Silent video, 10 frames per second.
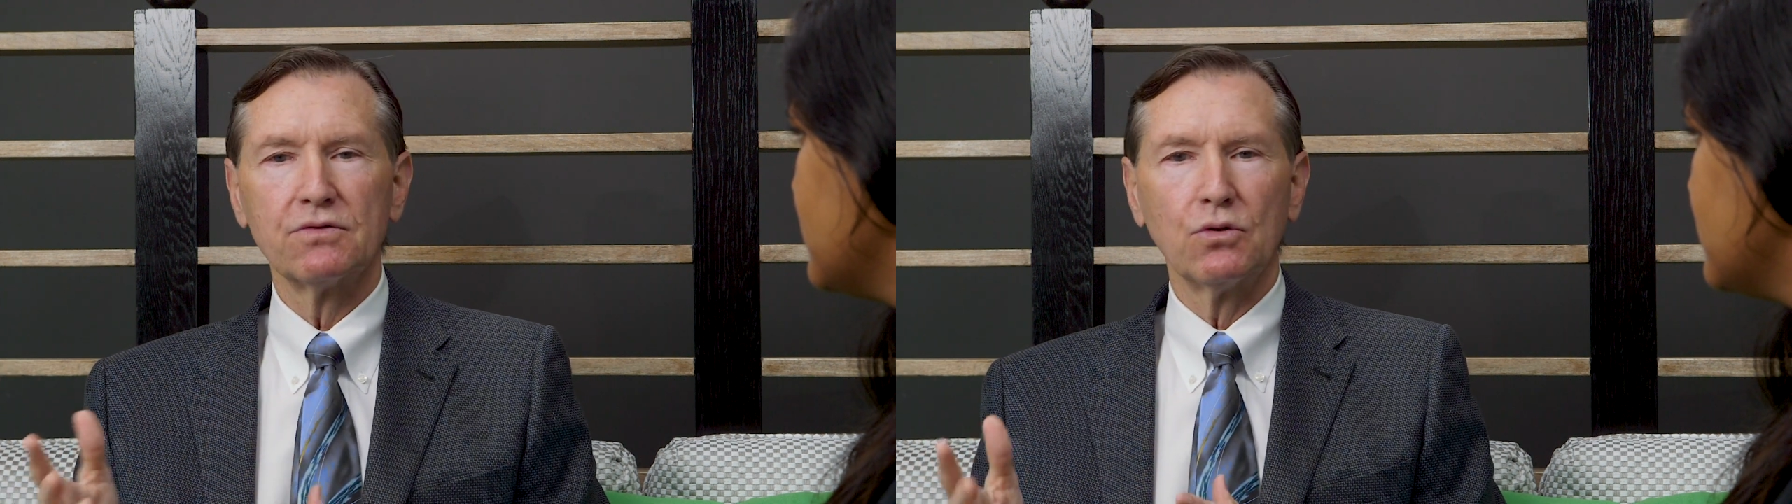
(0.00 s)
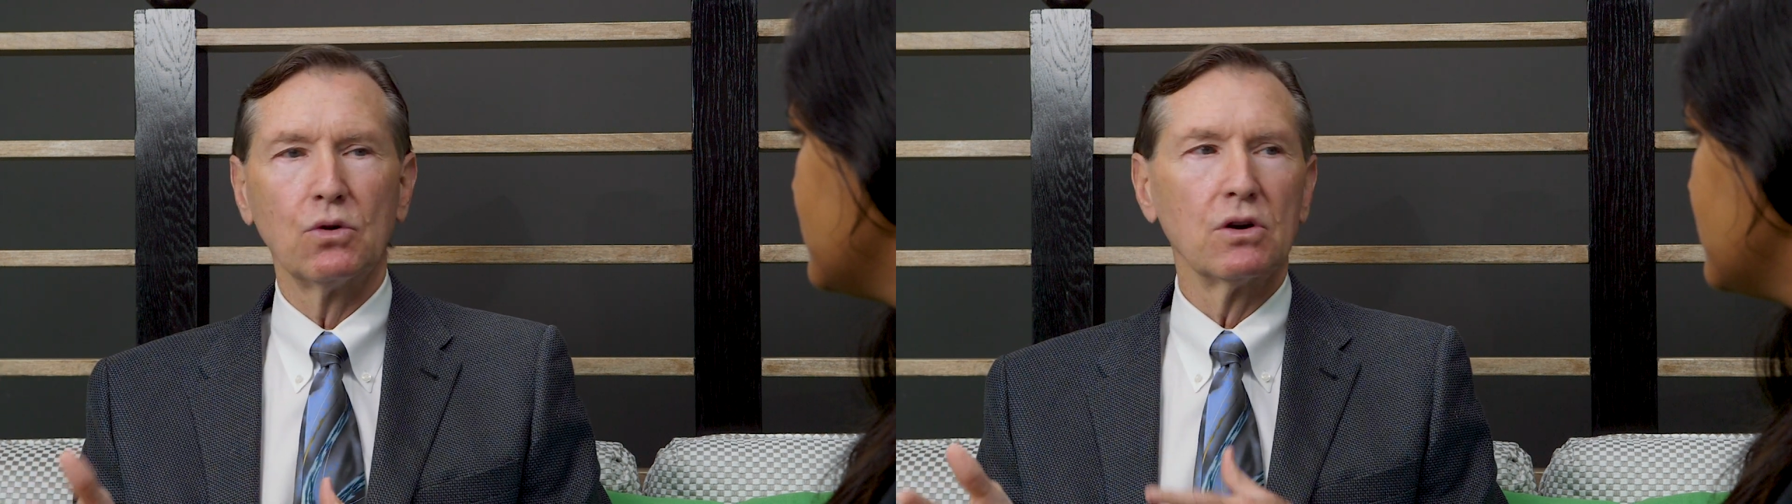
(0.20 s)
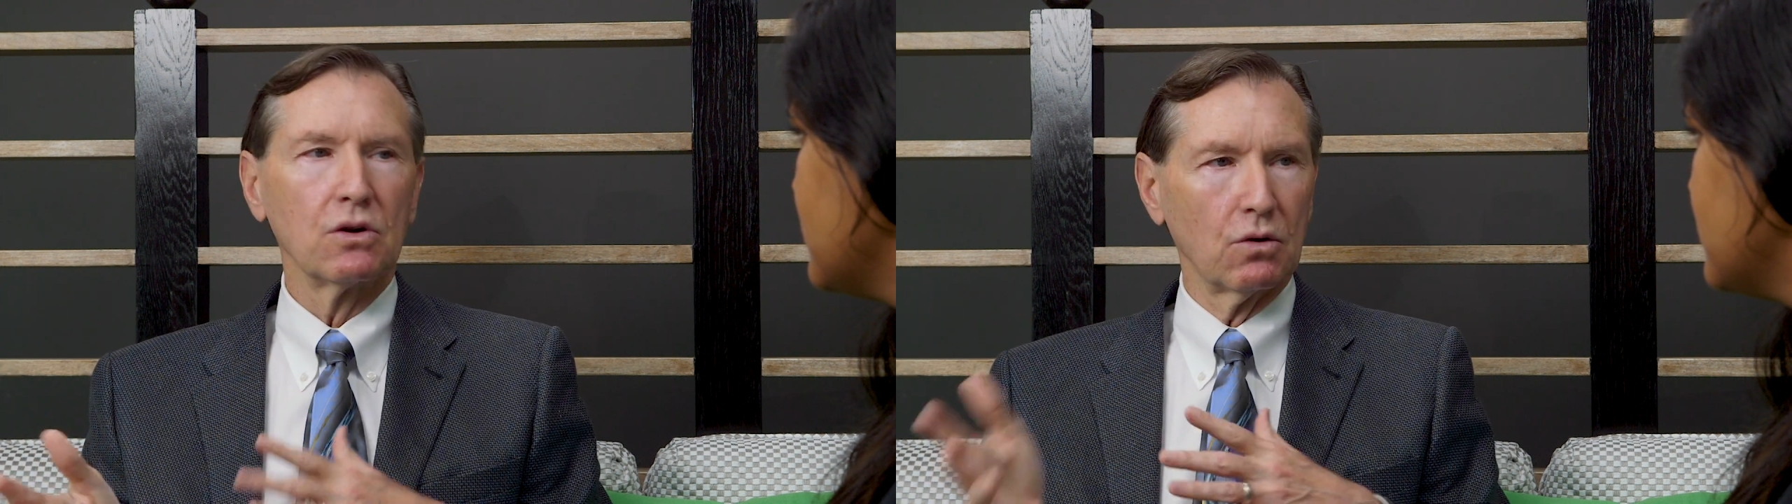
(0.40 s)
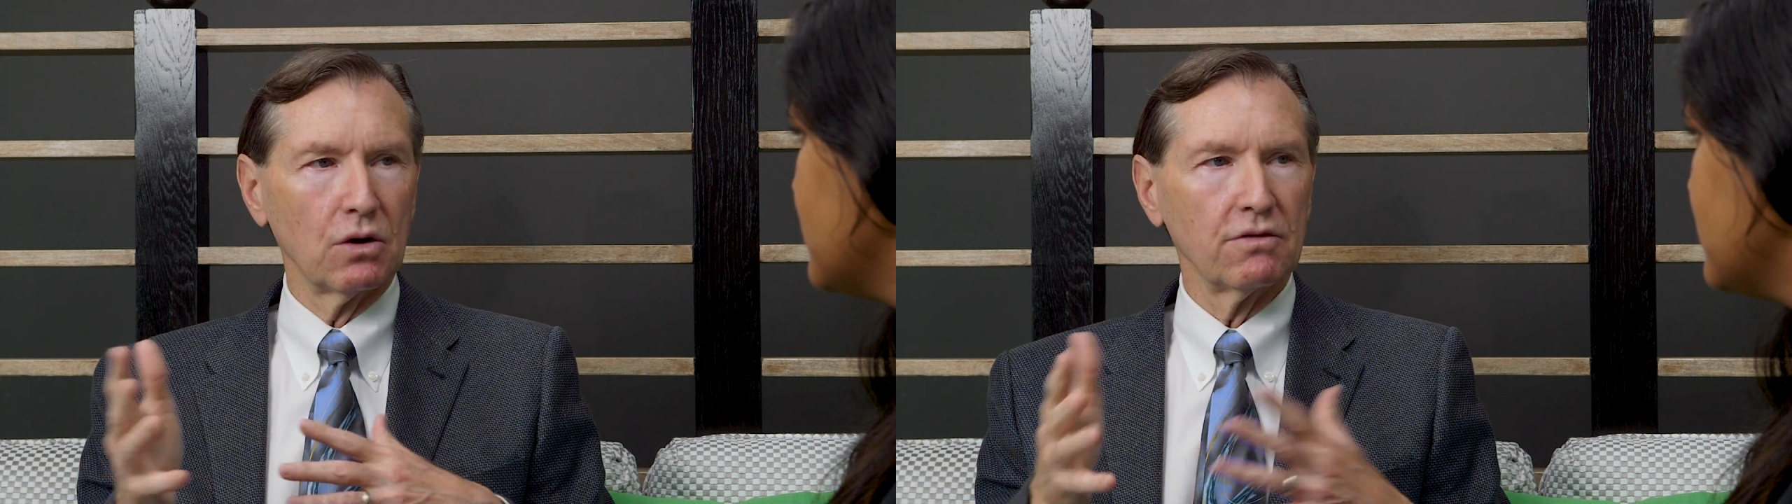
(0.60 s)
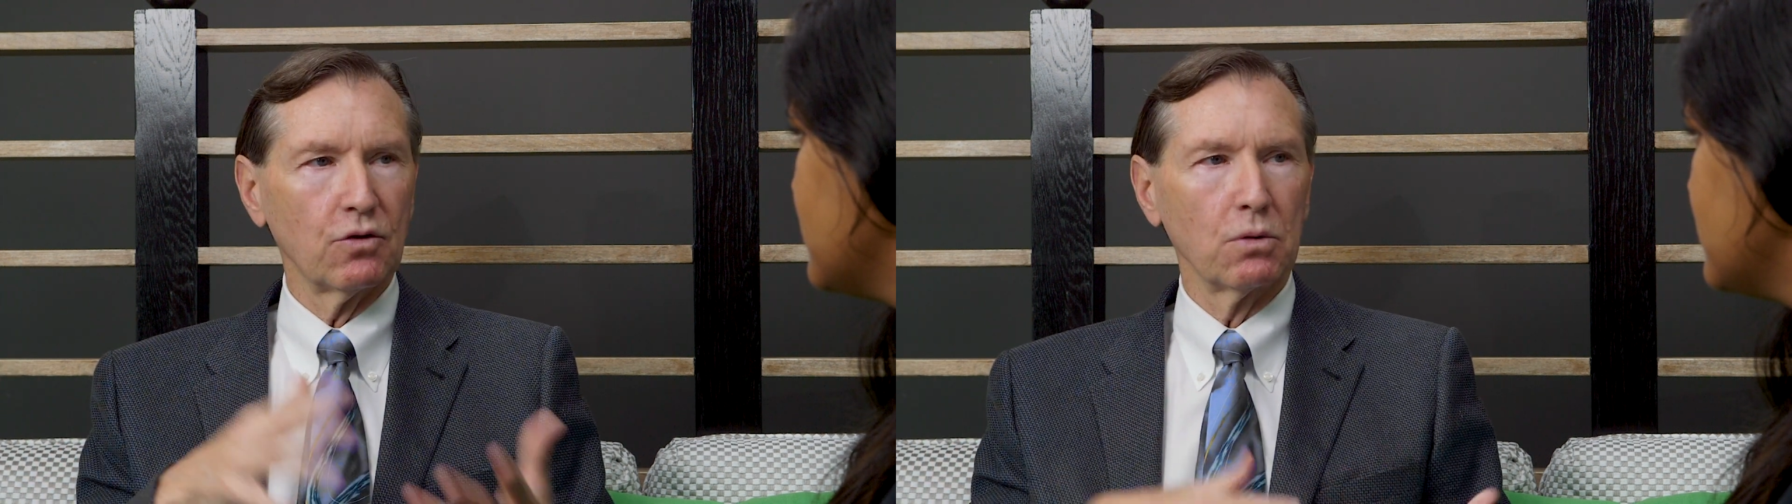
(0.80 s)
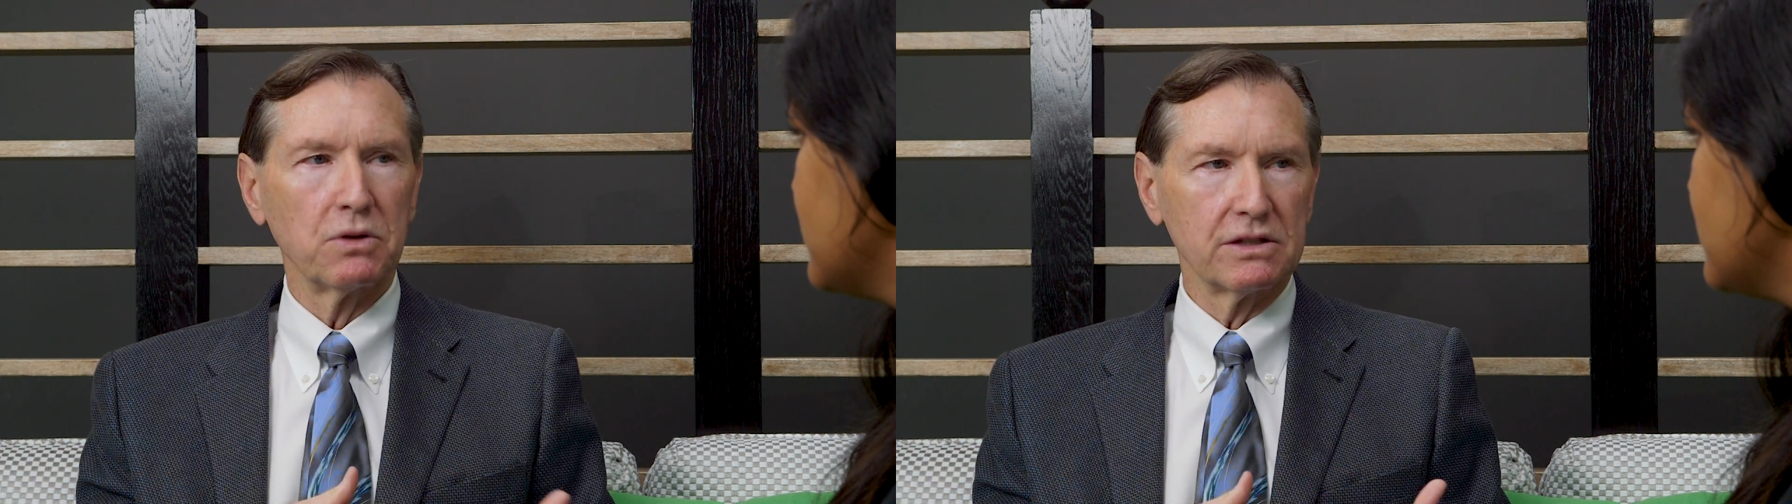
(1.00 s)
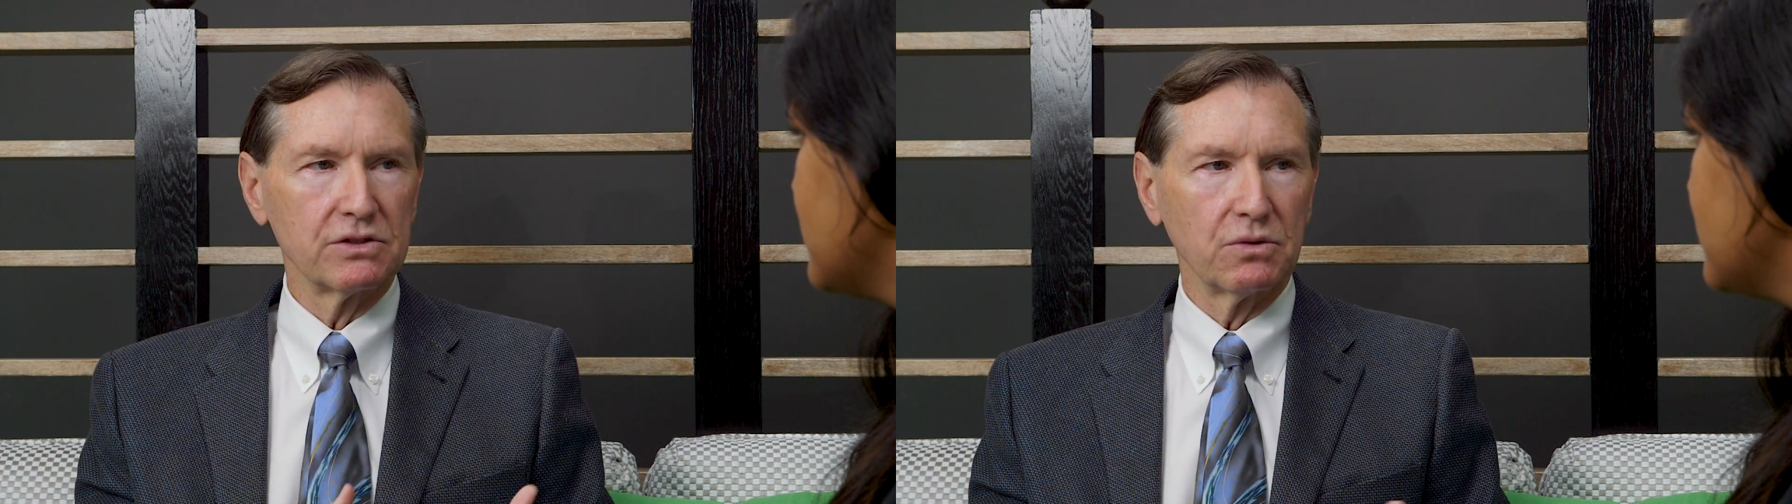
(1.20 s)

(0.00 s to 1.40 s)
4 or a 4 plus